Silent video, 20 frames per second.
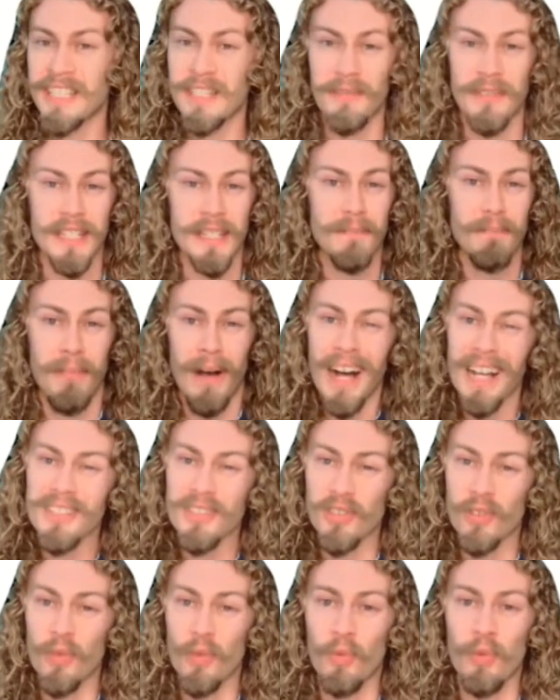this
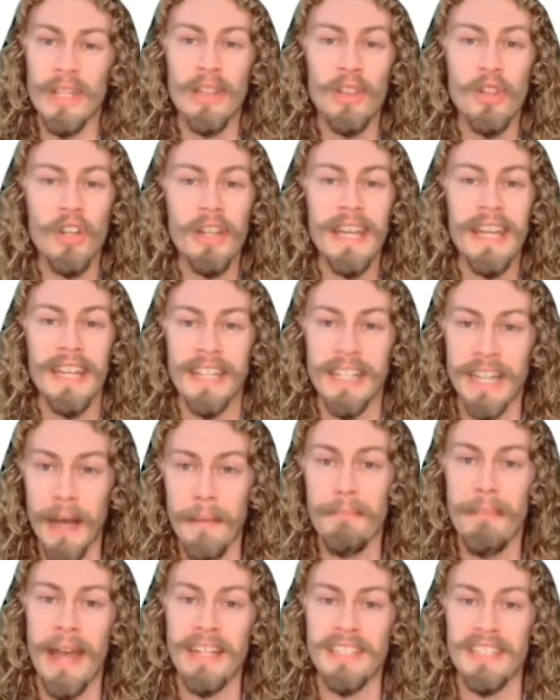puzzle, we look at
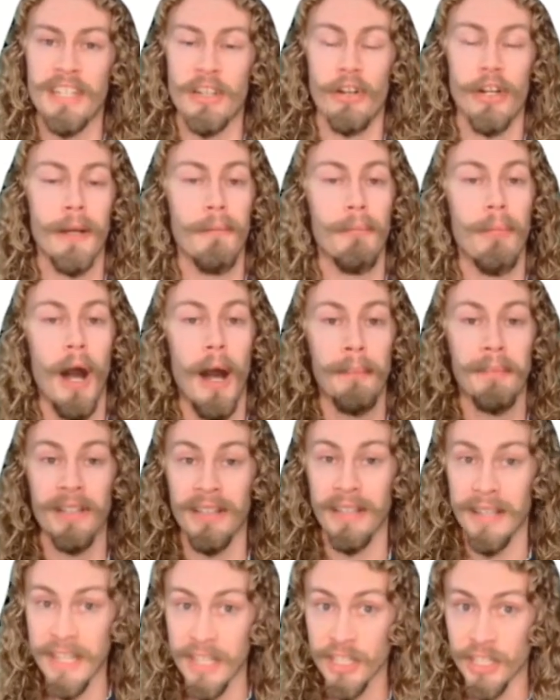gut bacterial
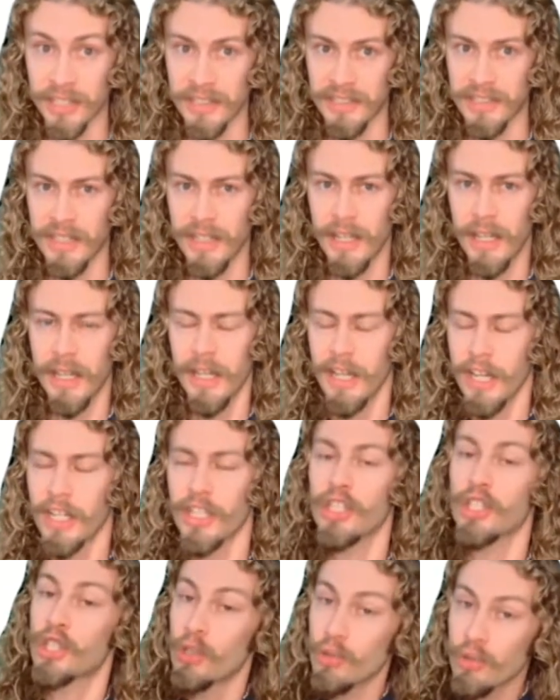populations,
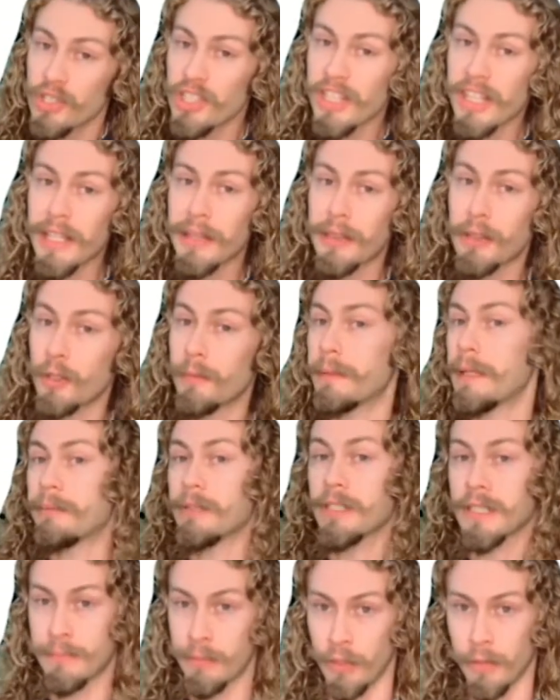usually through
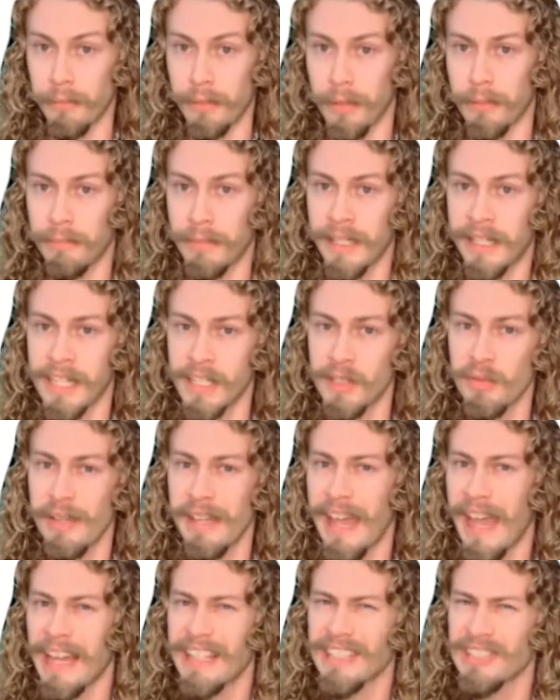people's poop, because we
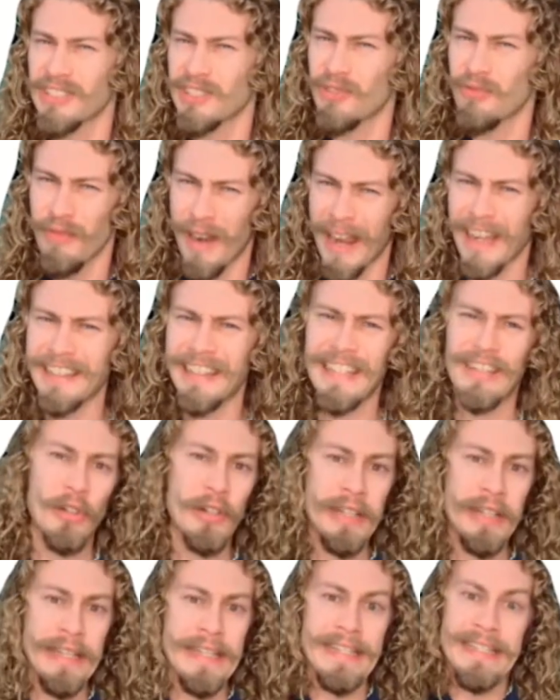can't directly
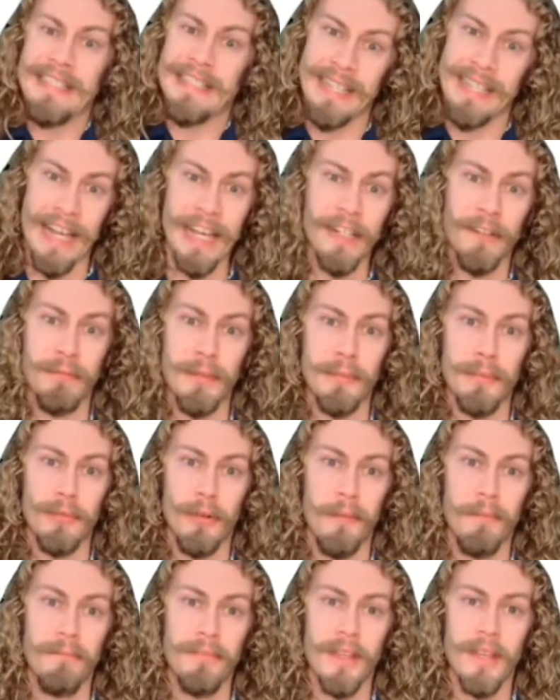look inside of people.